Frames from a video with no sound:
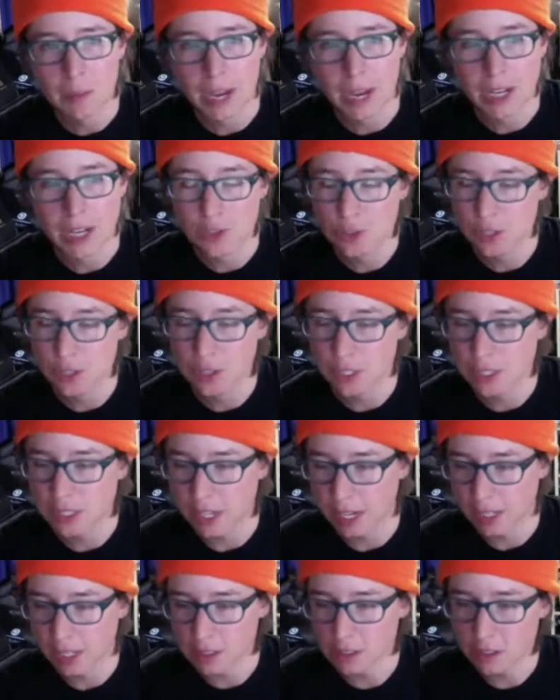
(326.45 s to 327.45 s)
Andrea
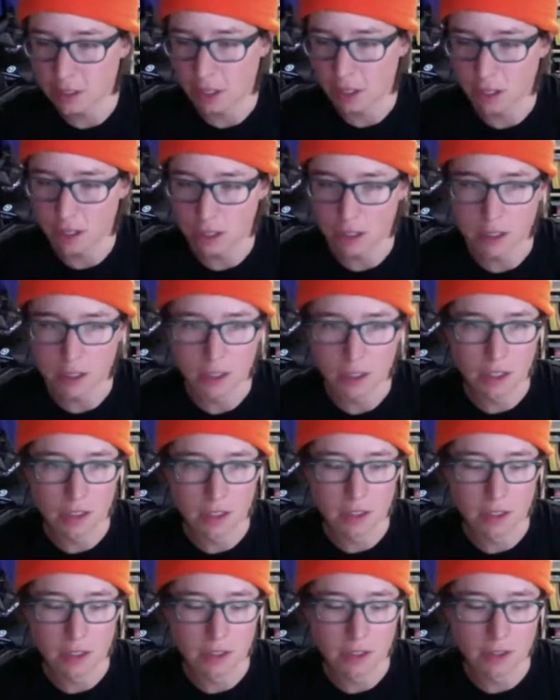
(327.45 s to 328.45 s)
Dancer,
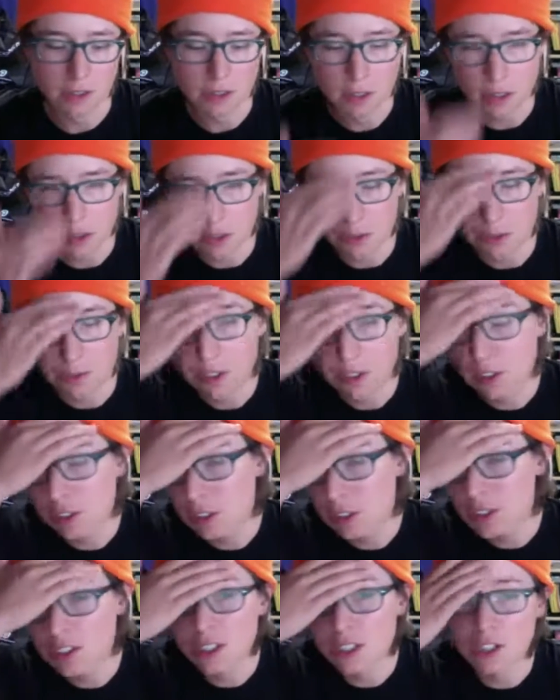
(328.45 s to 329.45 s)
our
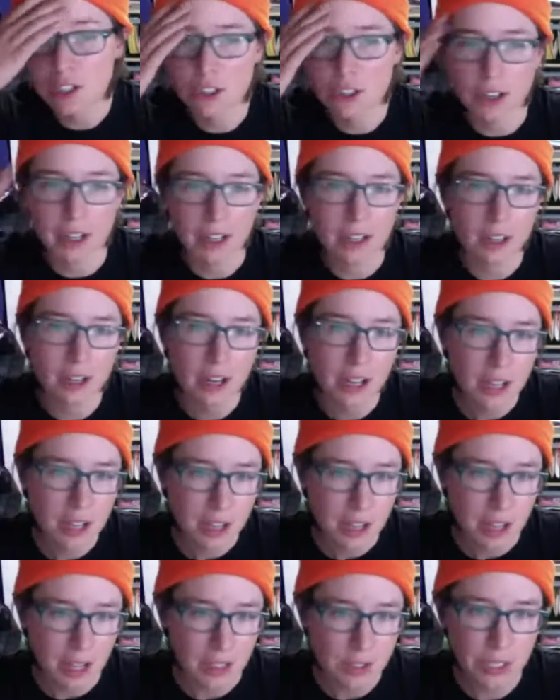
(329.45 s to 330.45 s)
fearless curator,
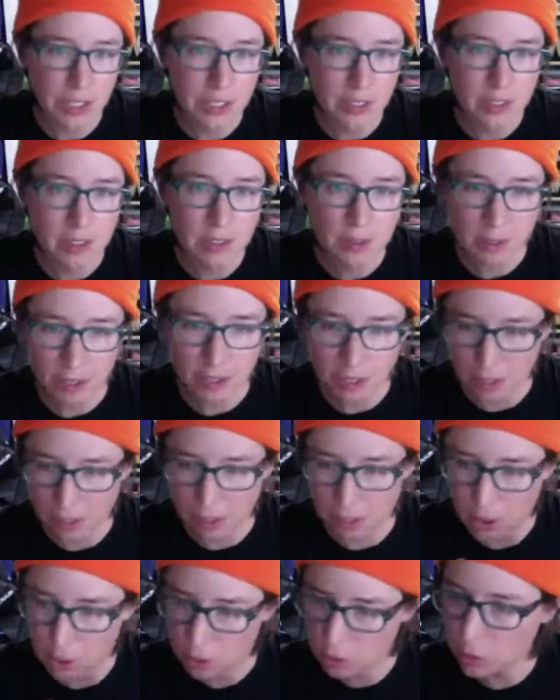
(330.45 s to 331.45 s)
has created
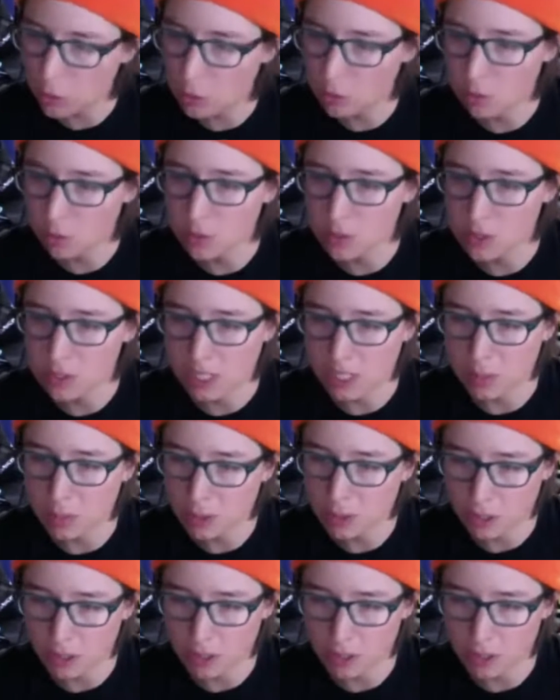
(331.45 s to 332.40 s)
her own statement